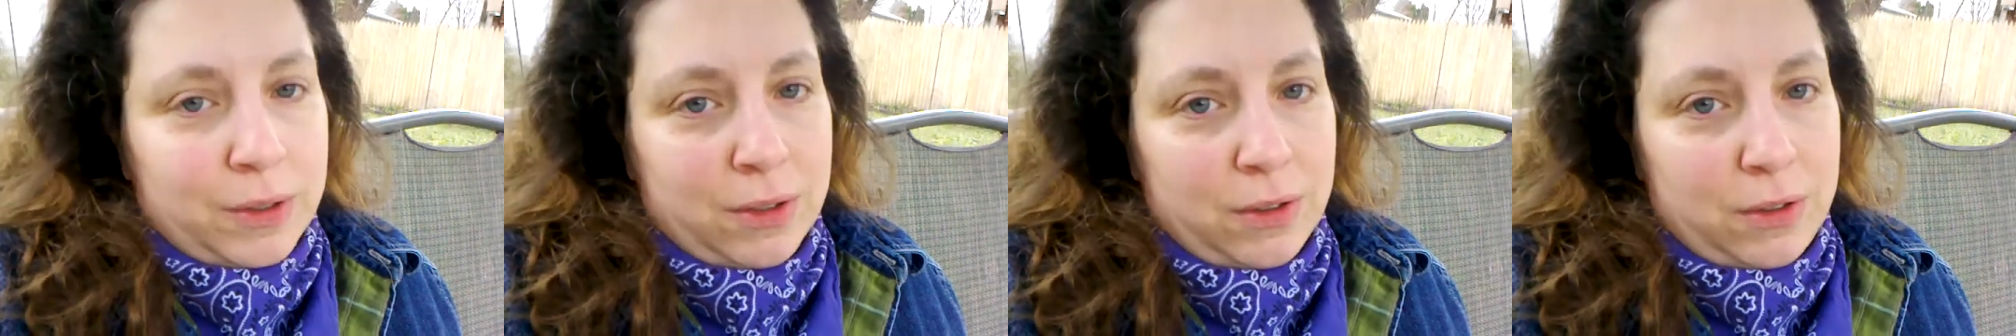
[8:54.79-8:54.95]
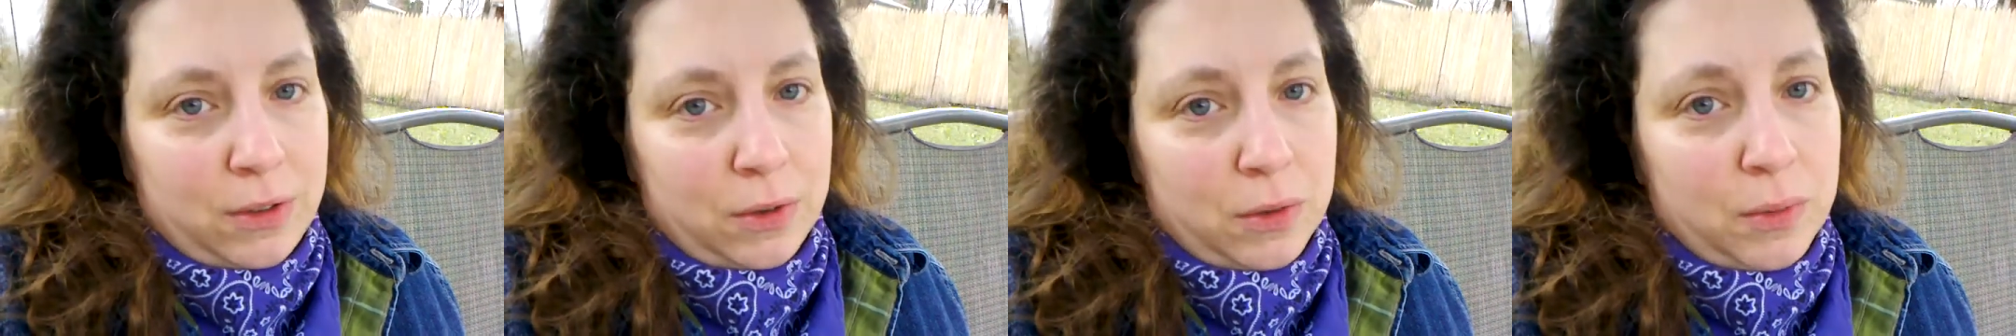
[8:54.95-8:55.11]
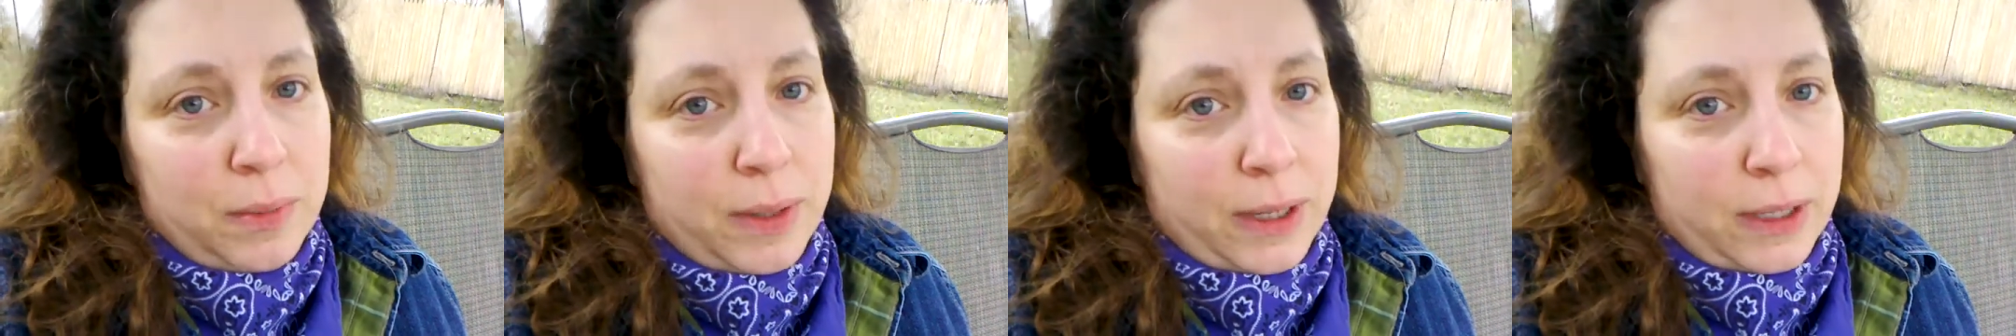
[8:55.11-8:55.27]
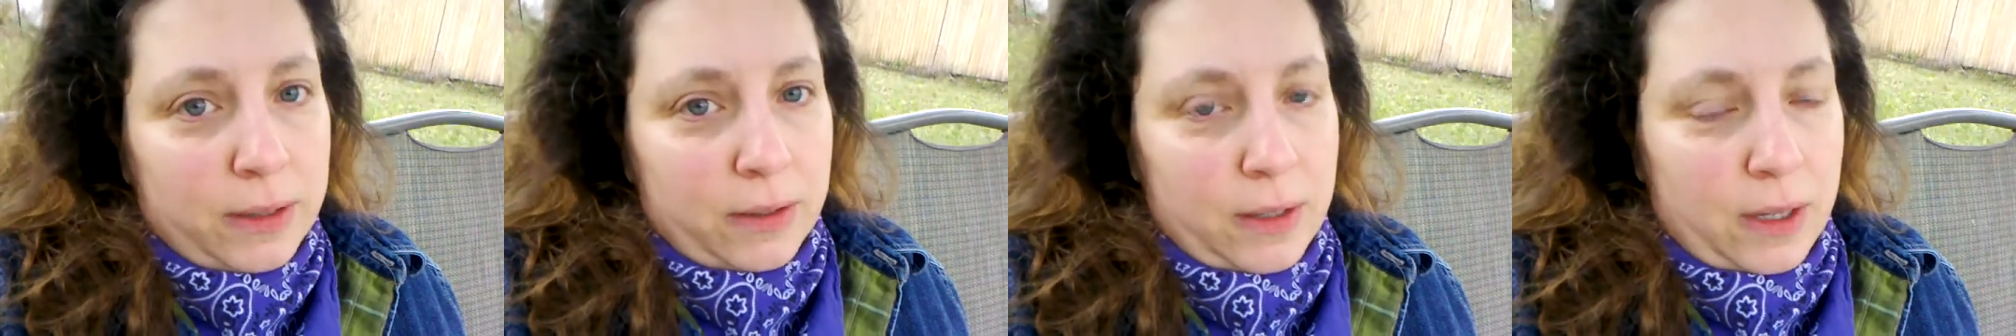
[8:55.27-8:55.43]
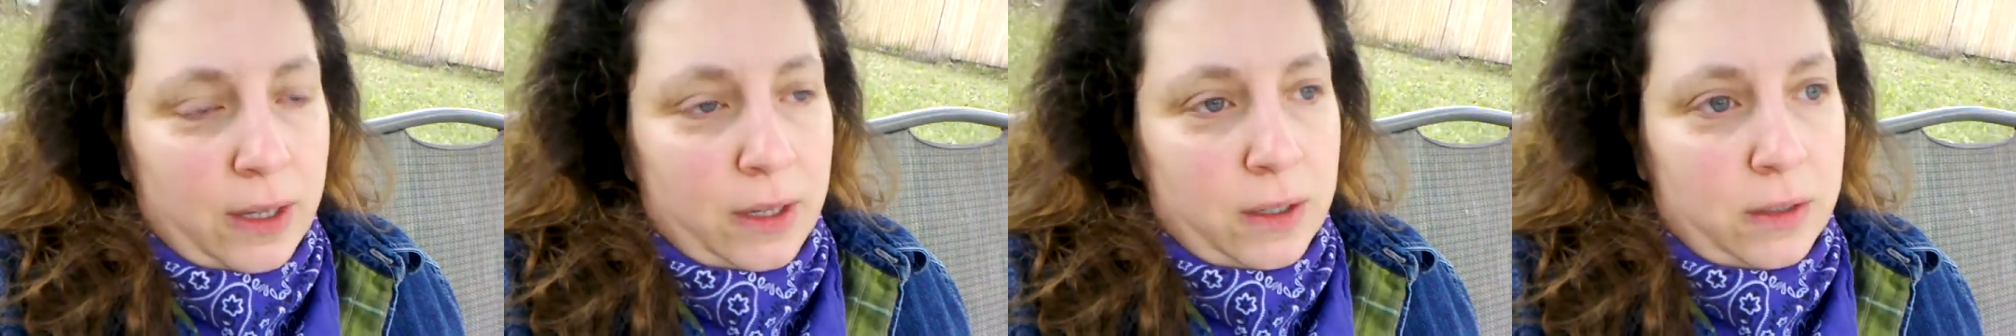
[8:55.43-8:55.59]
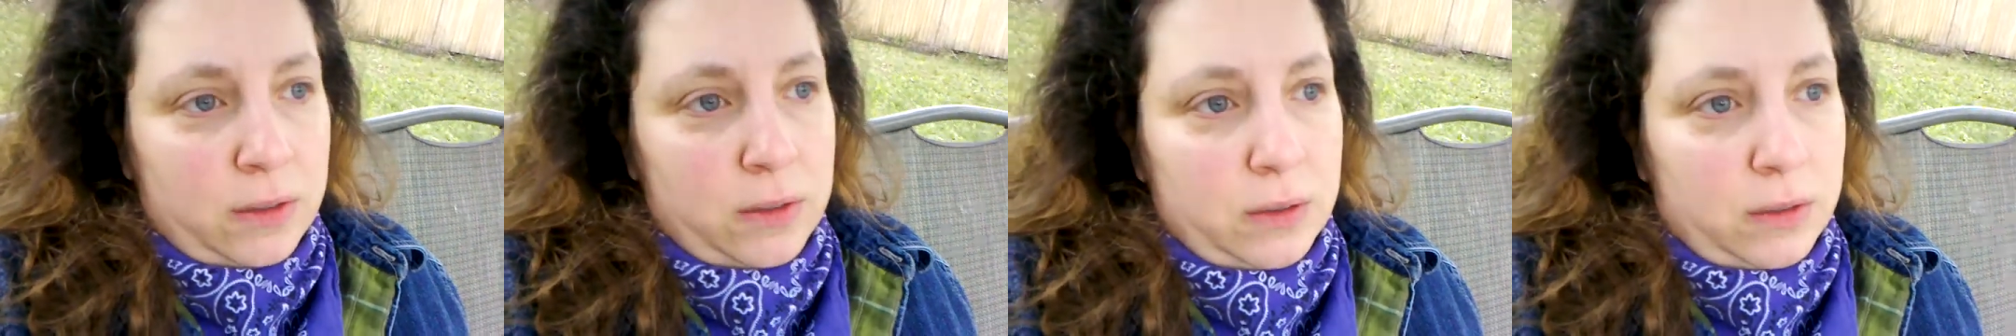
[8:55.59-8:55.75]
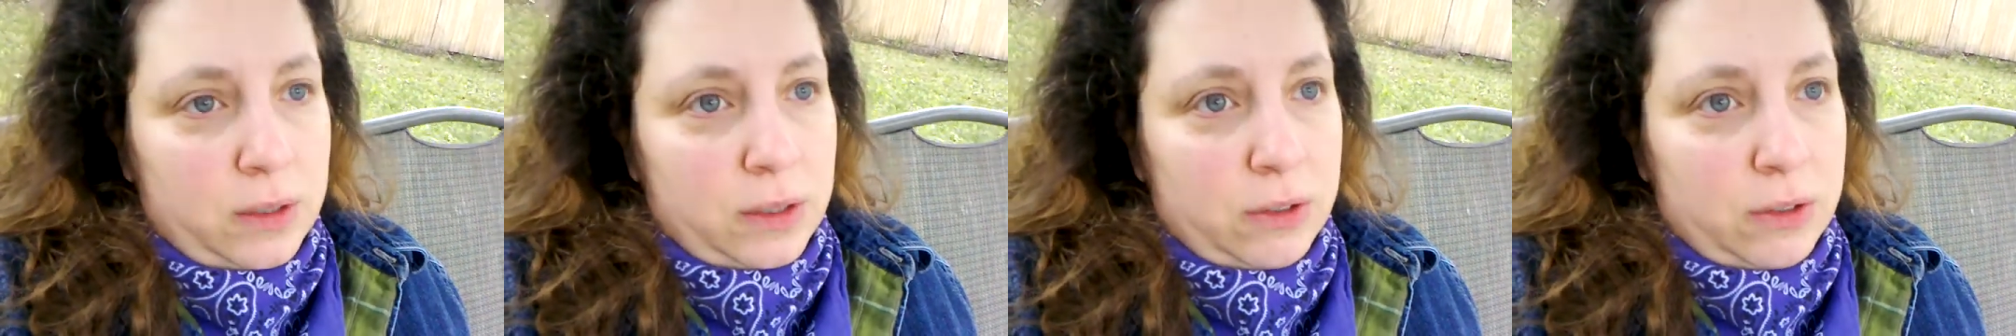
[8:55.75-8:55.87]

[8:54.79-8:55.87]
to do about that.